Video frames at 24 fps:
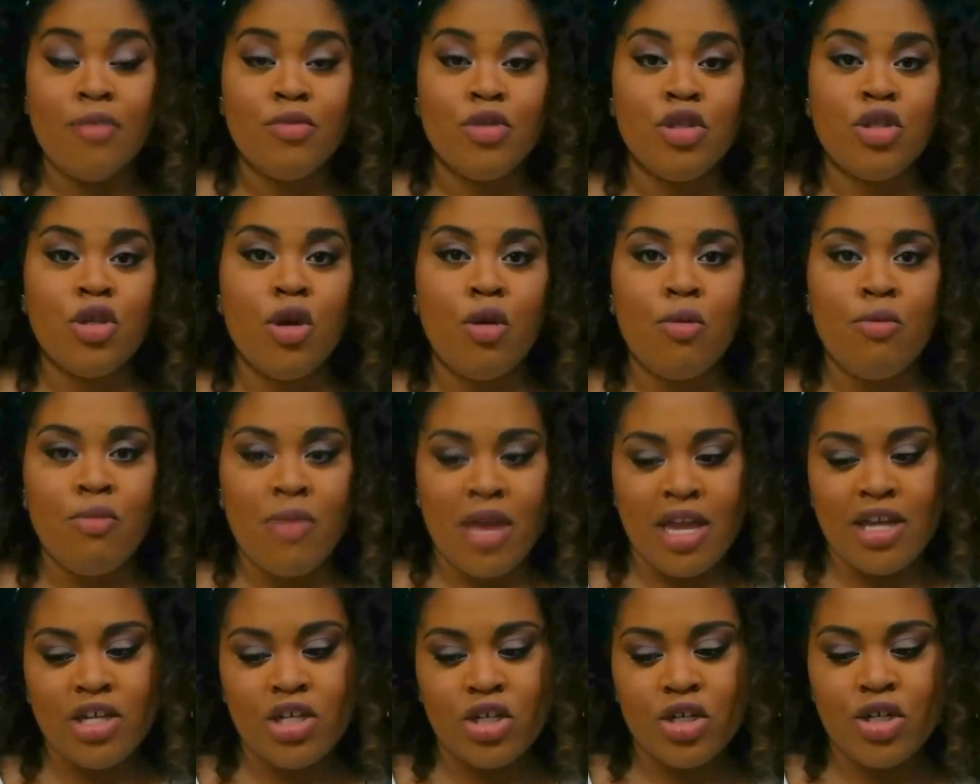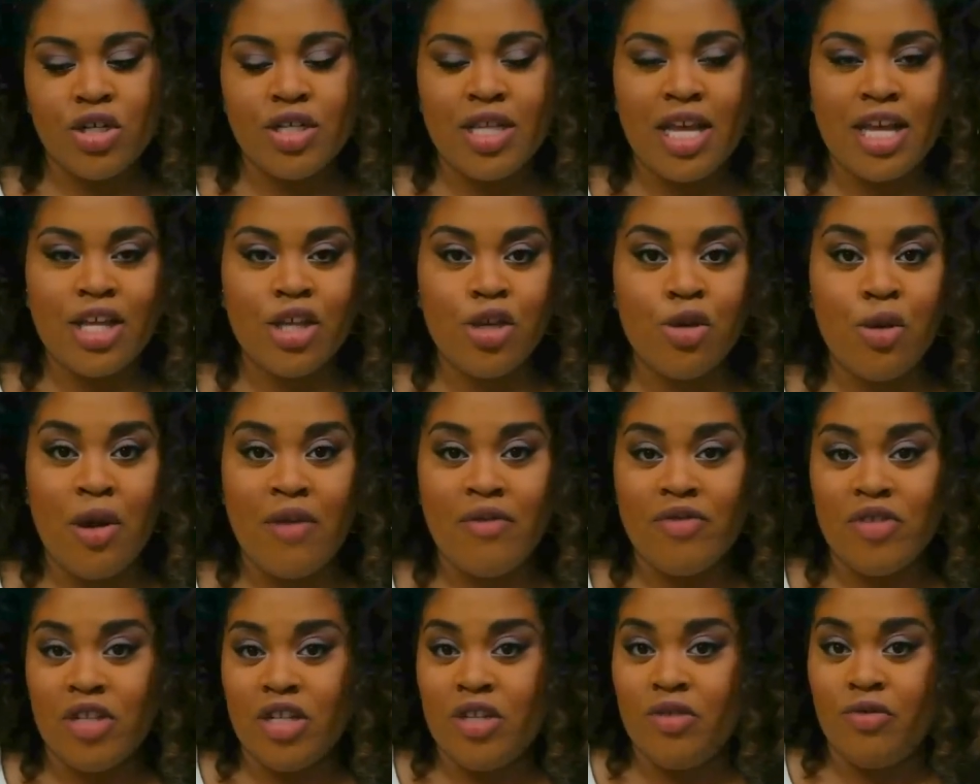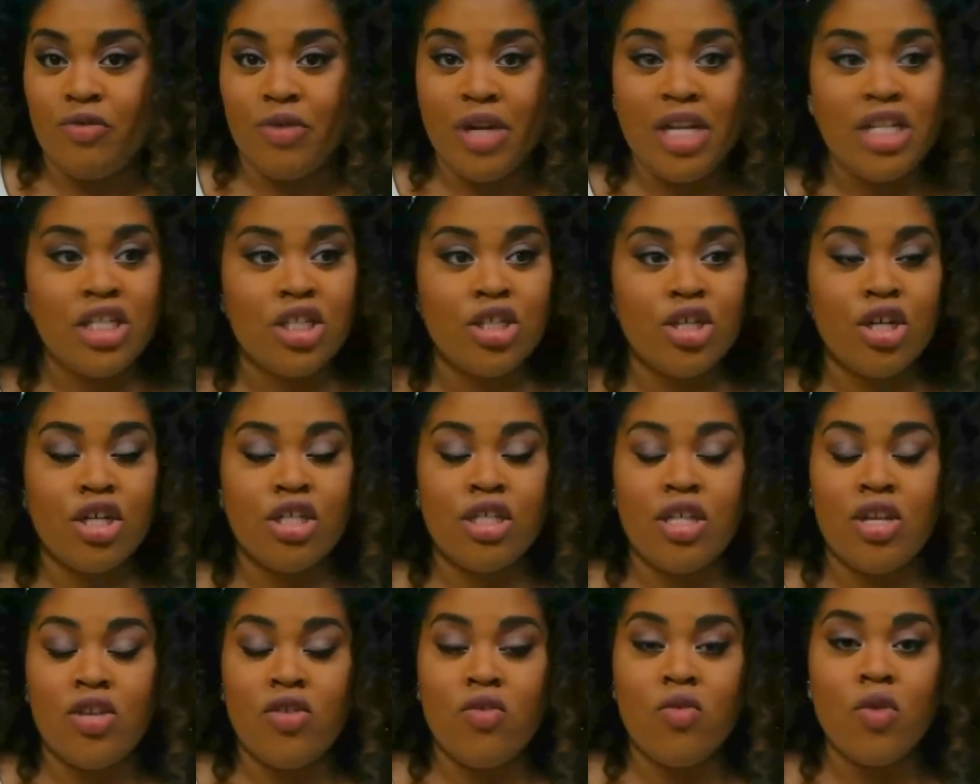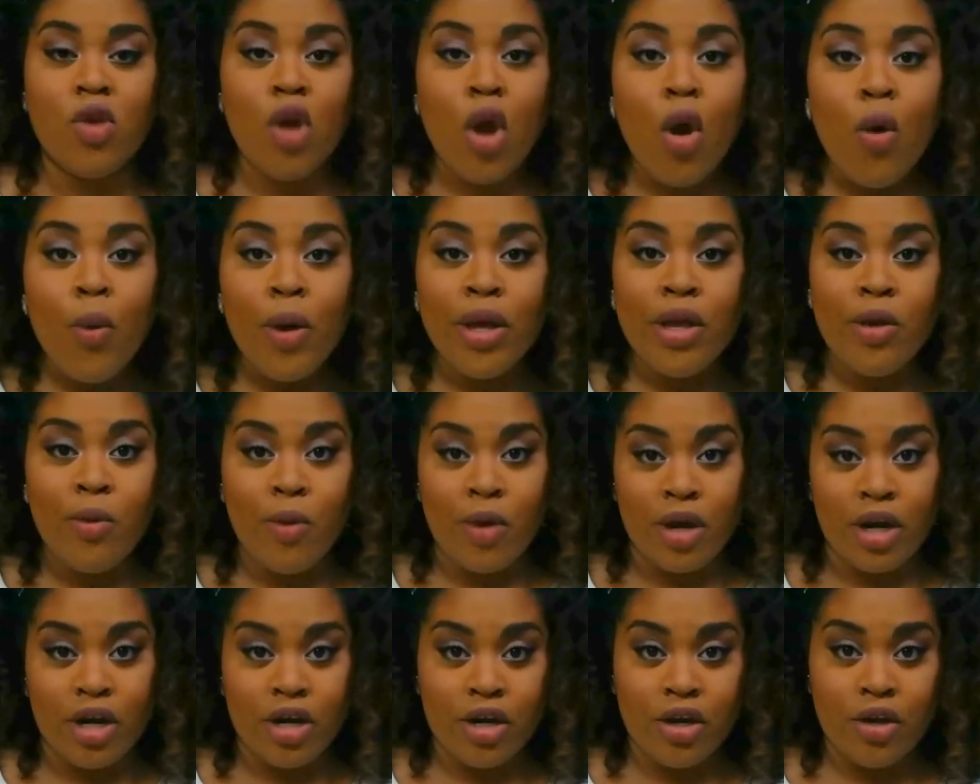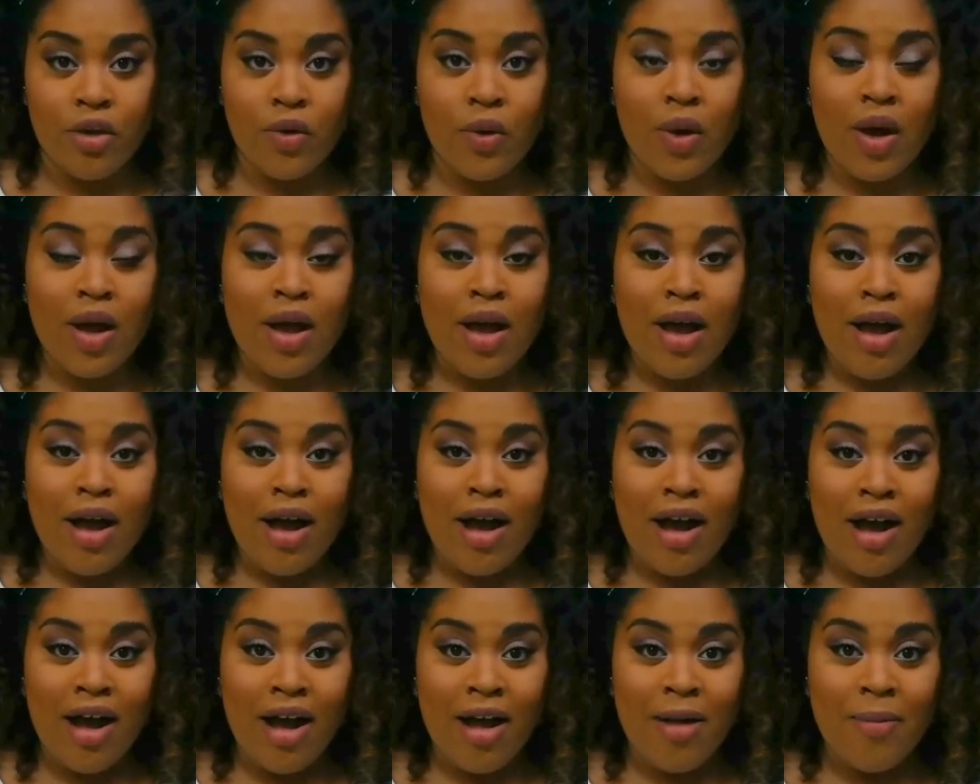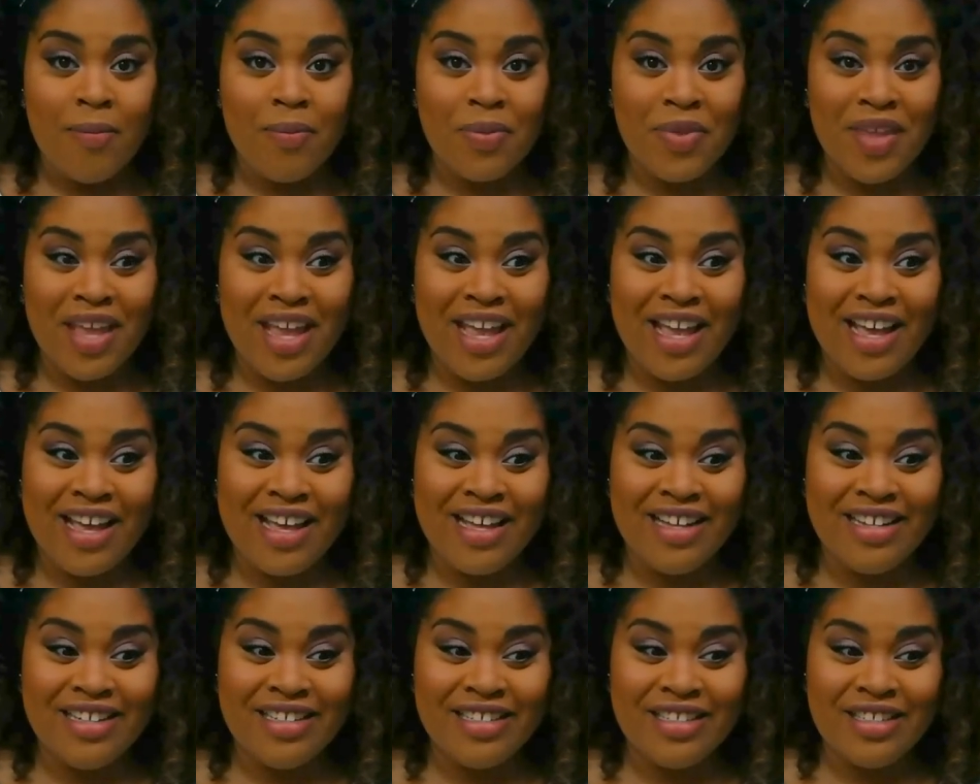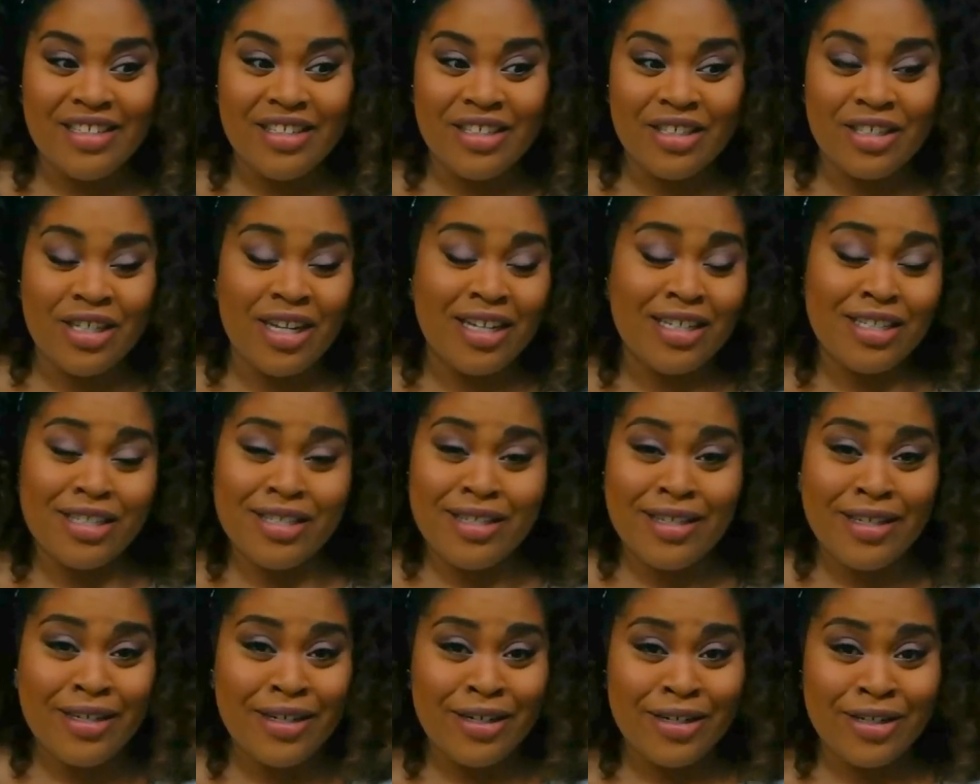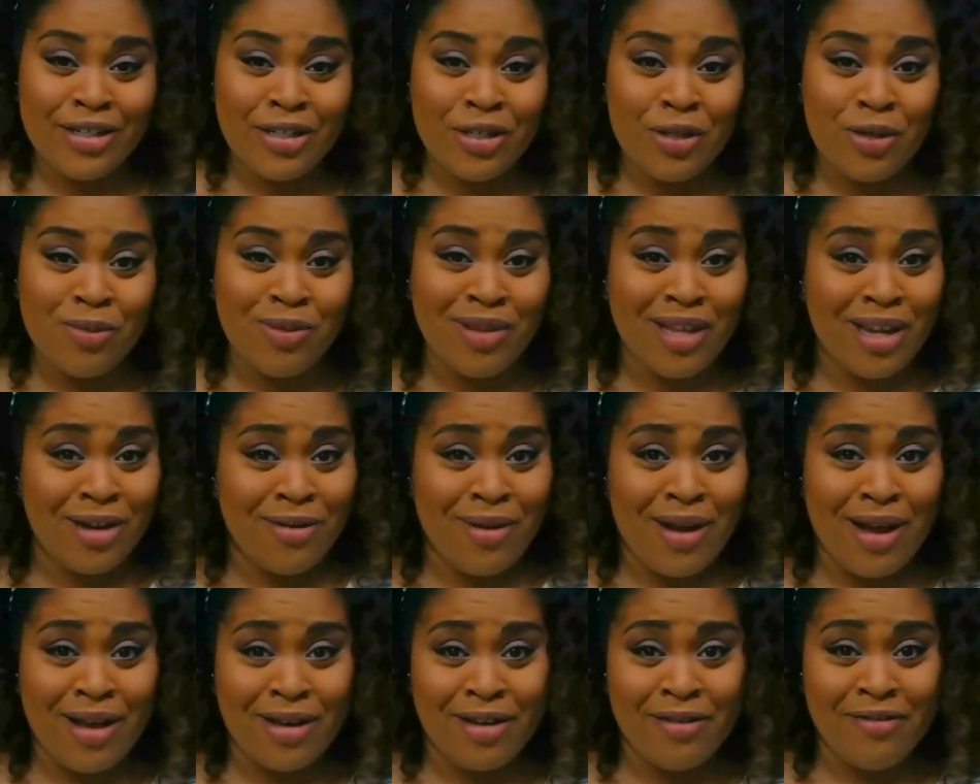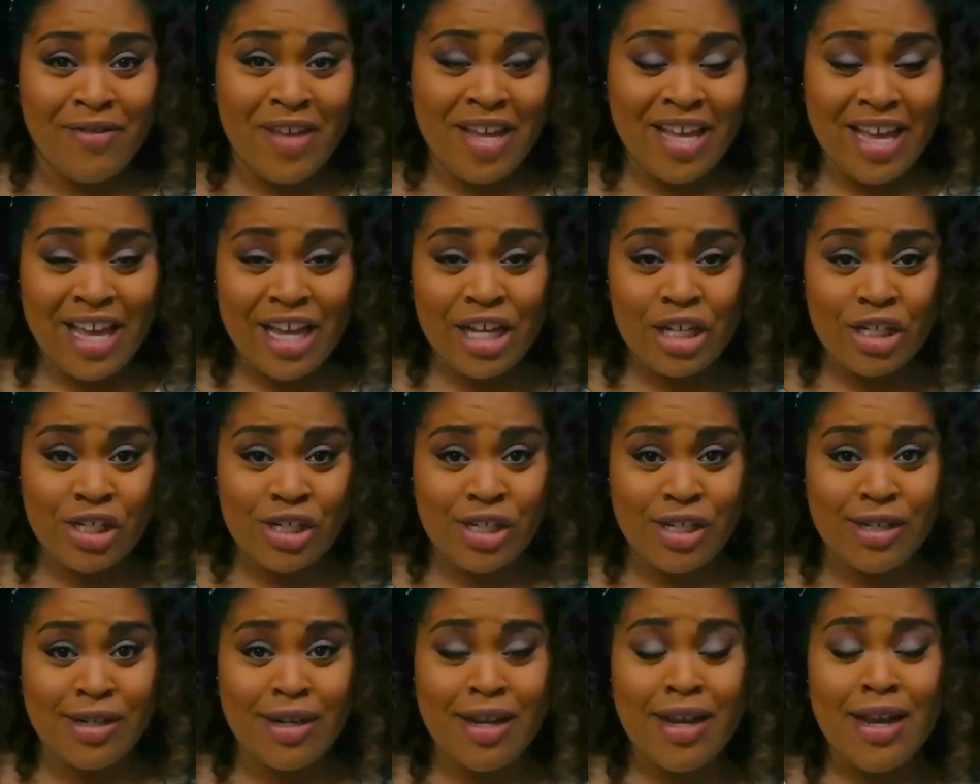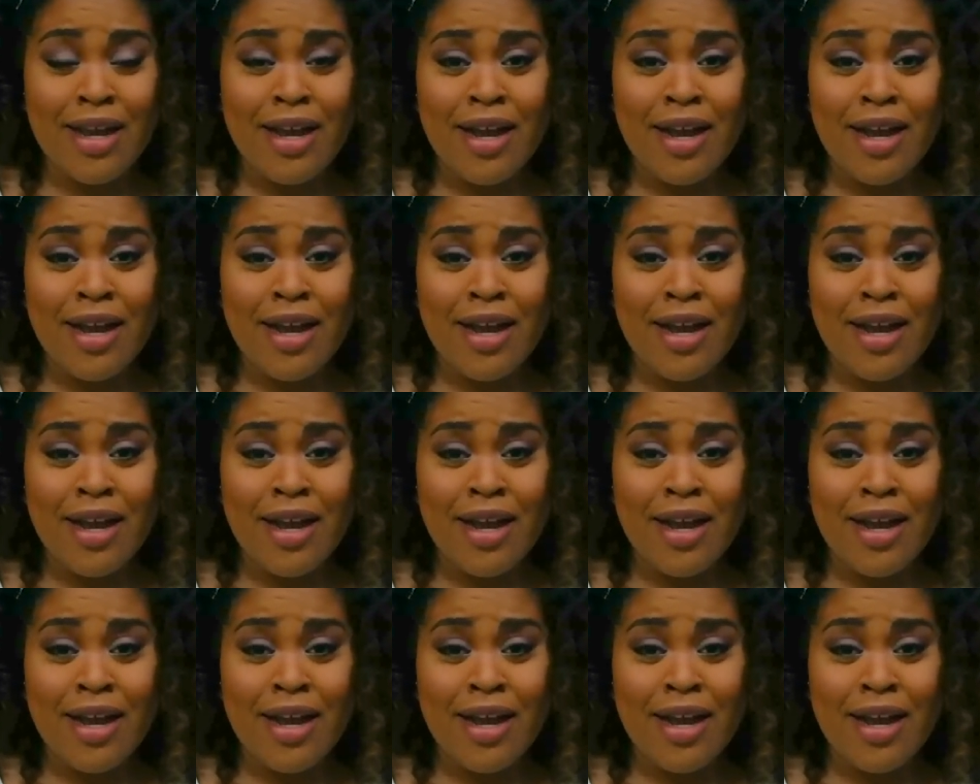So make sure that you have done research, that you know what you want to do, and you're not just here to play around and vacation.